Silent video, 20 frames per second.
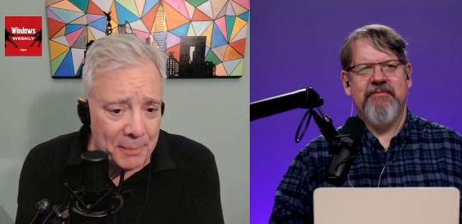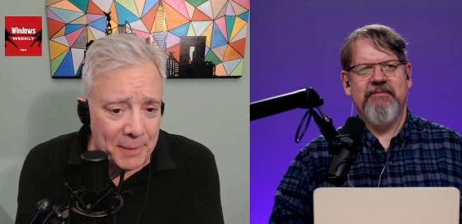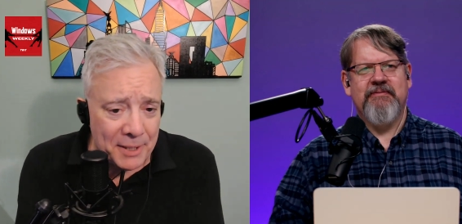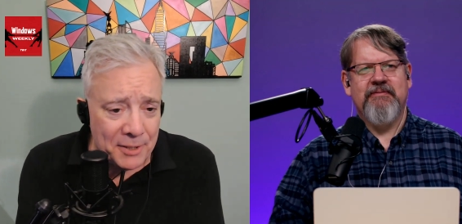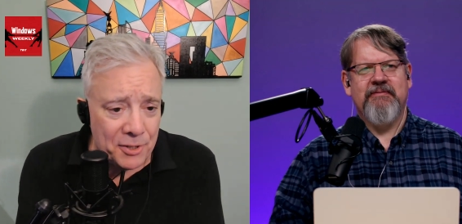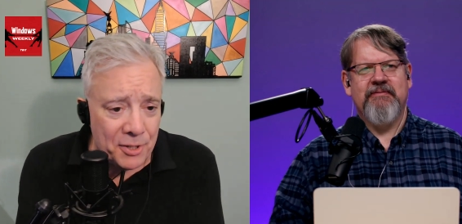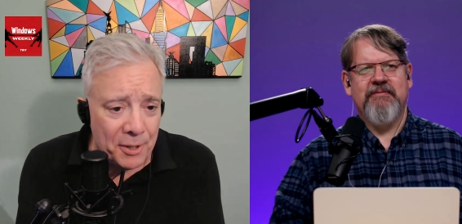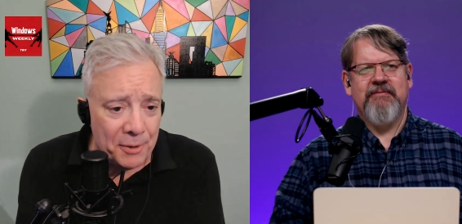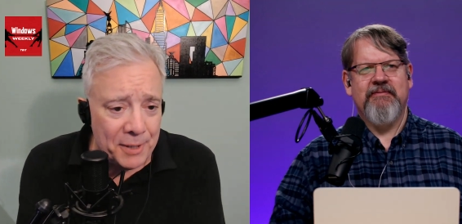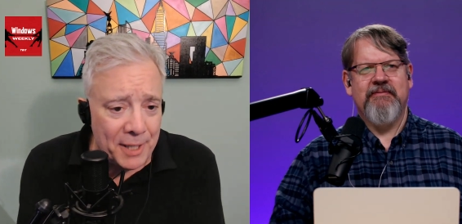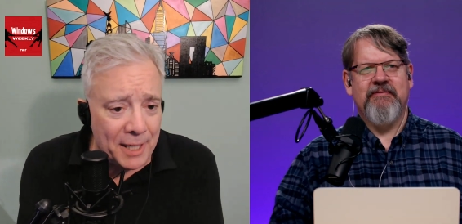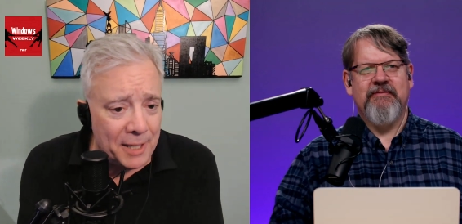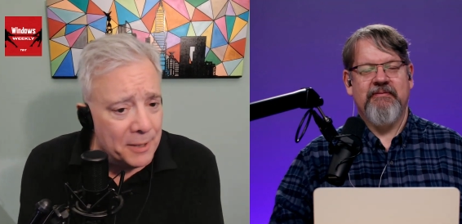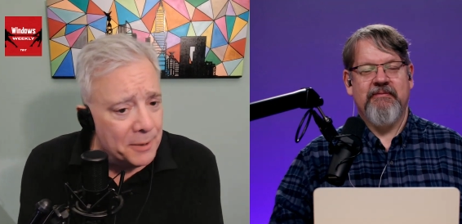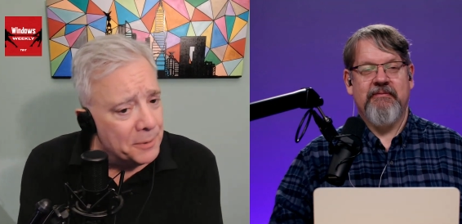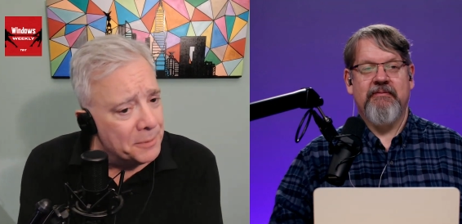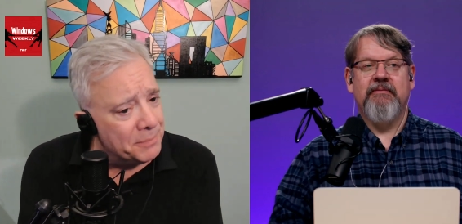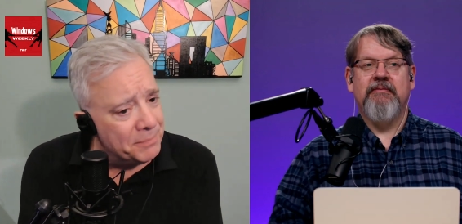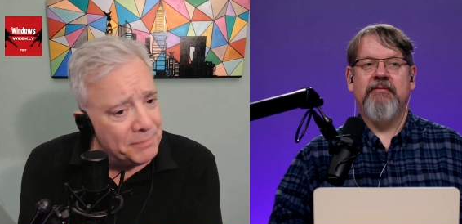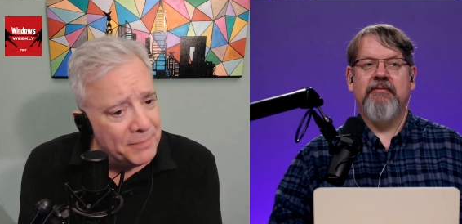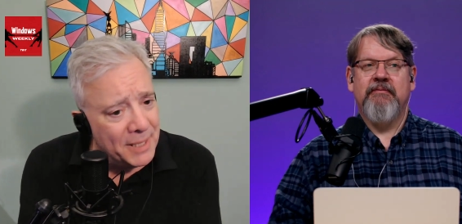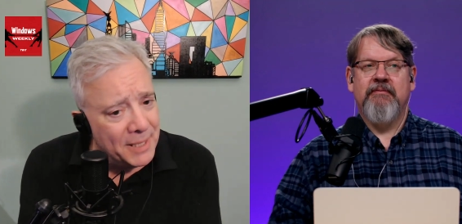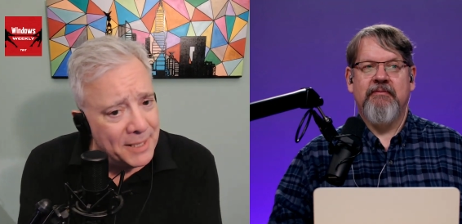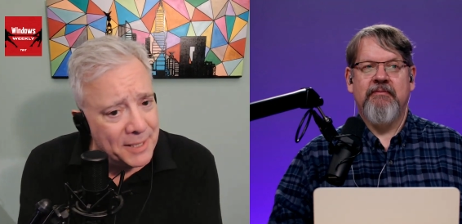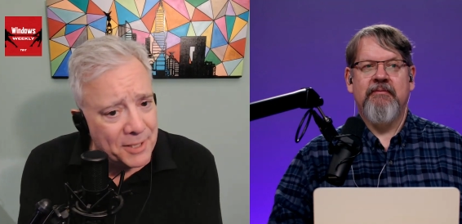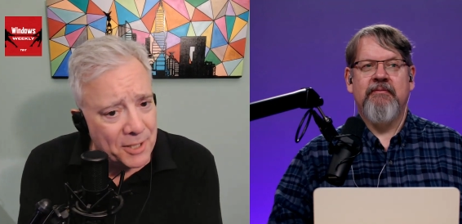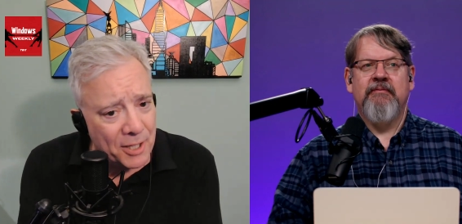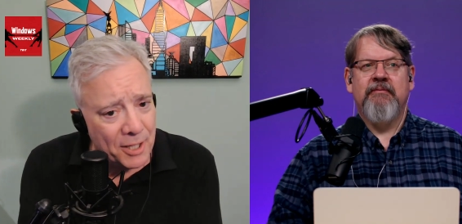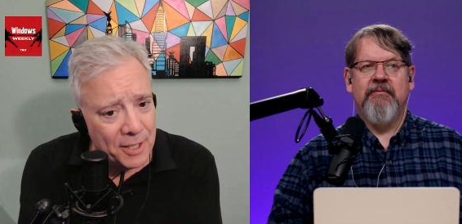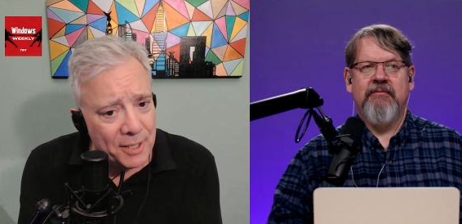Speaker 1: And so now
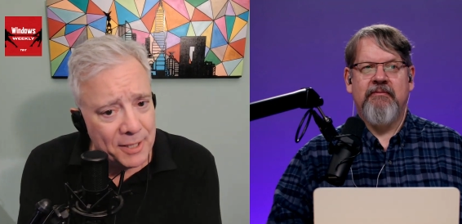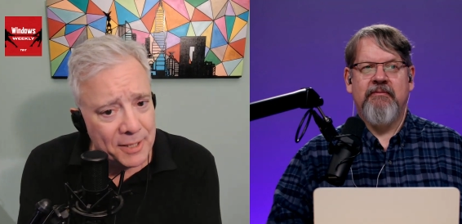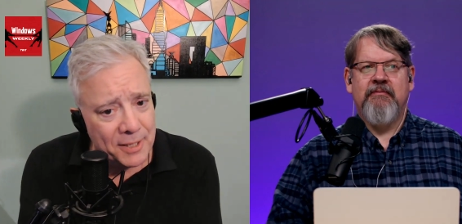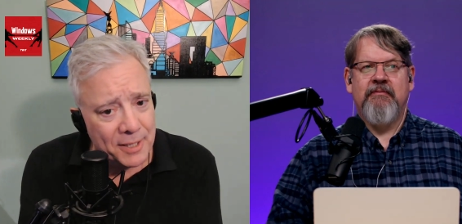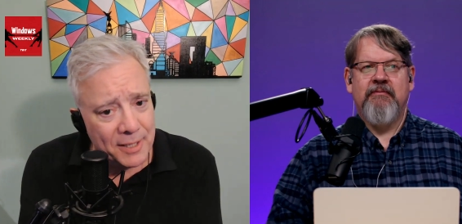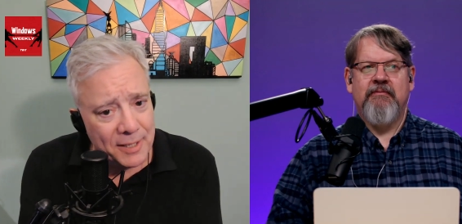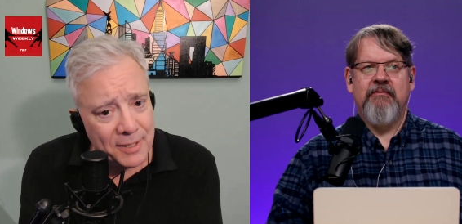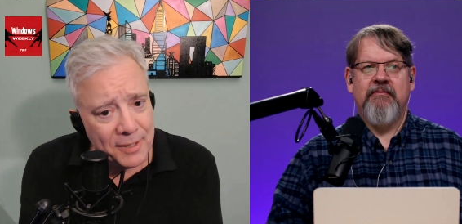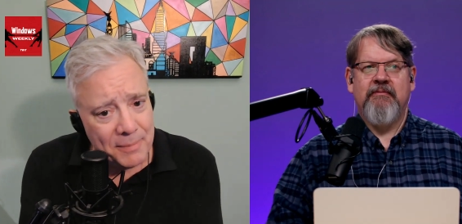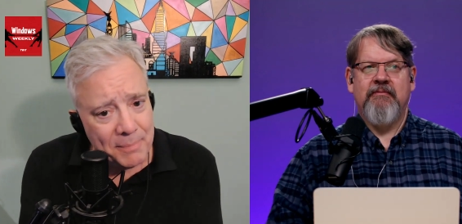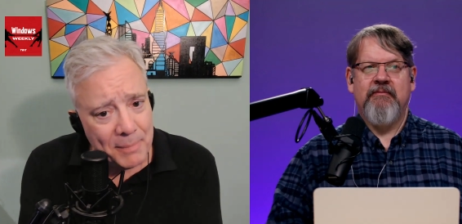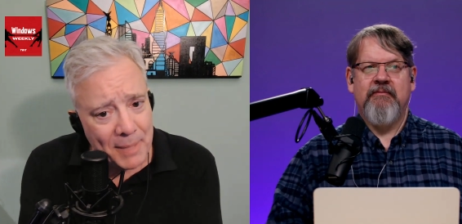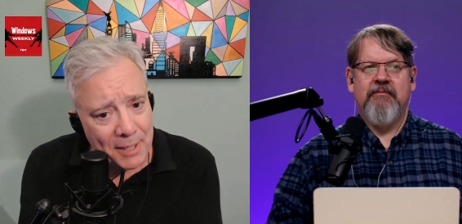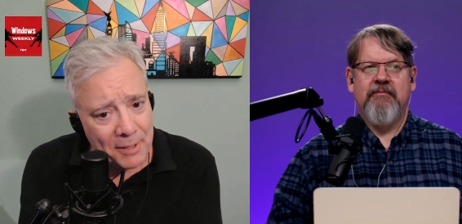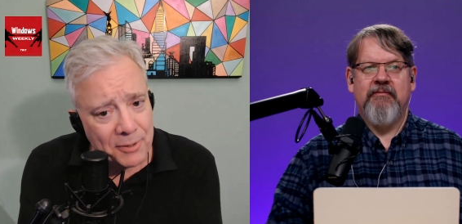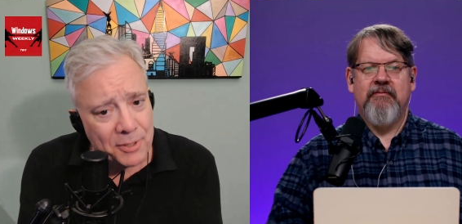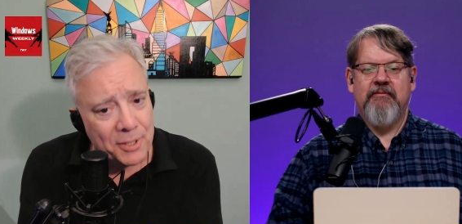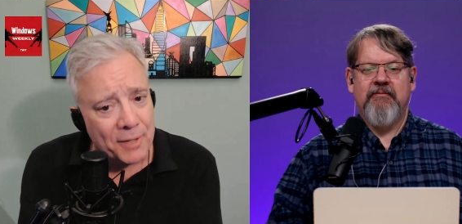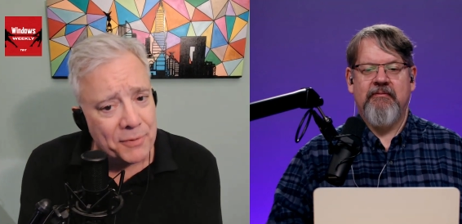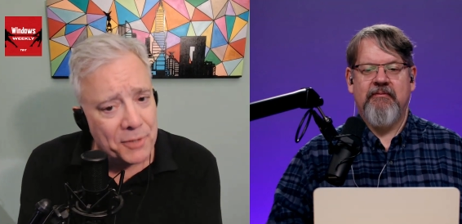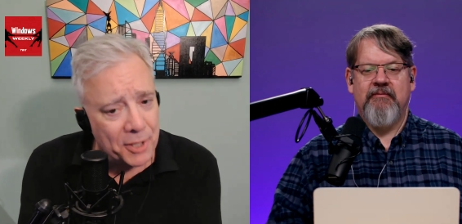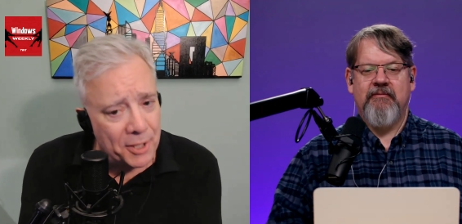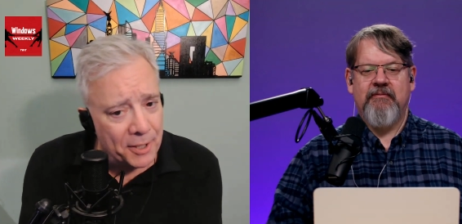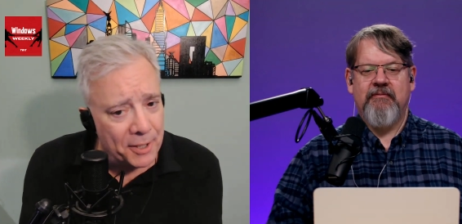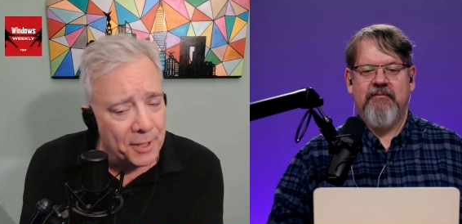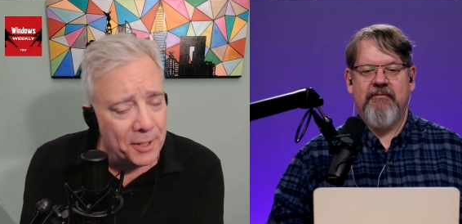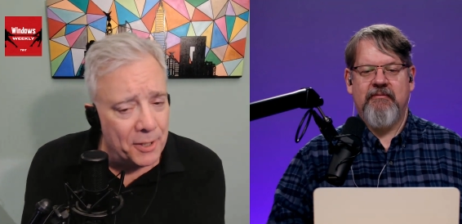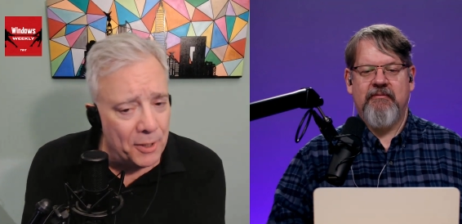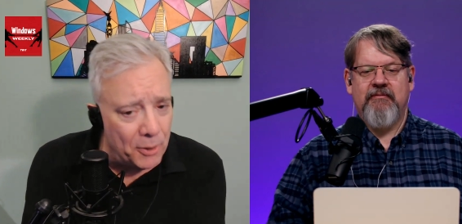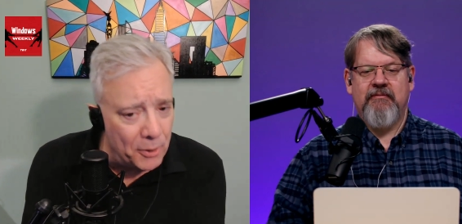it's called Microsoft
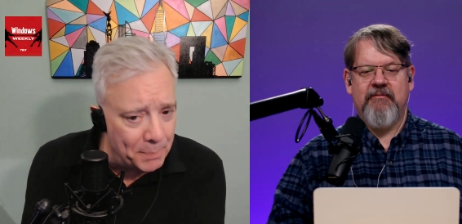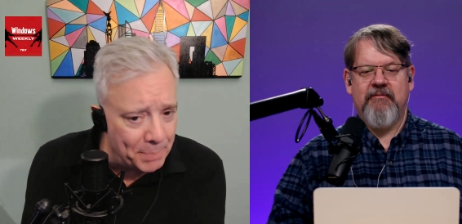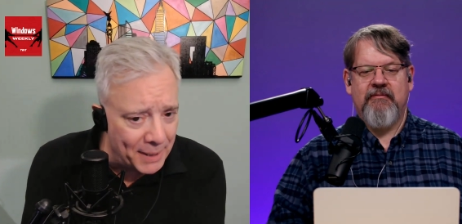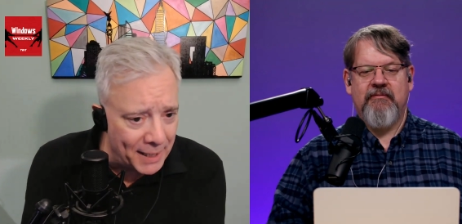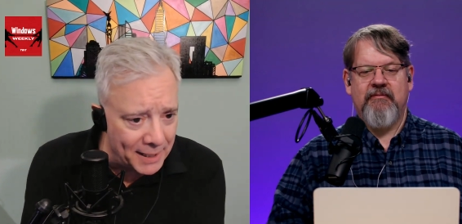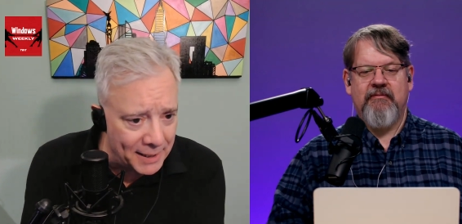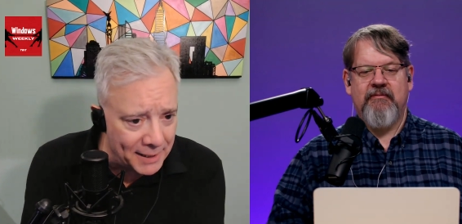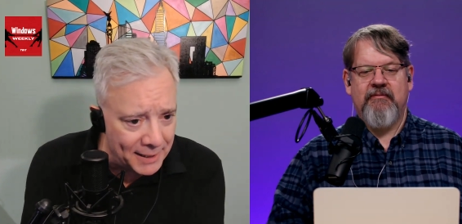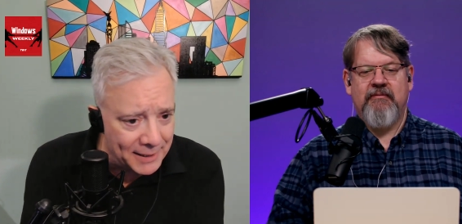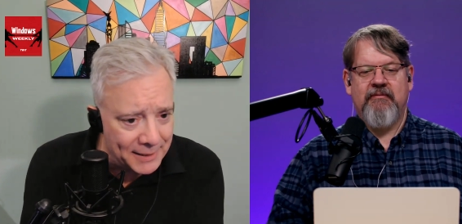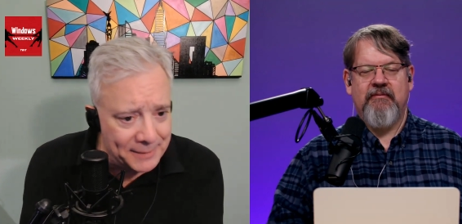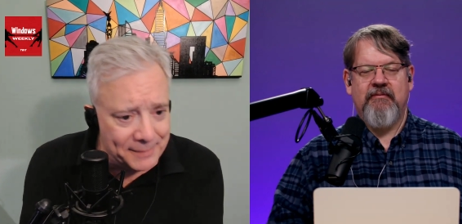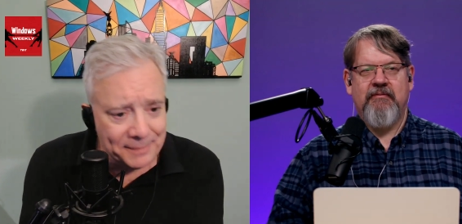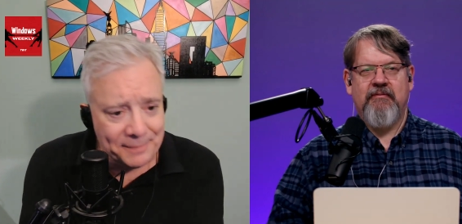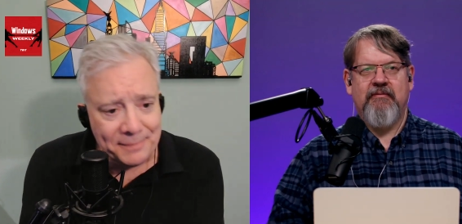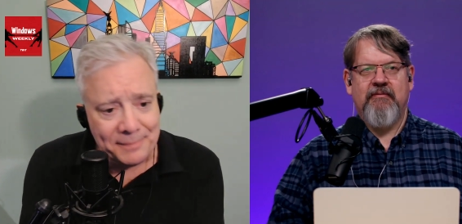Security Copilot.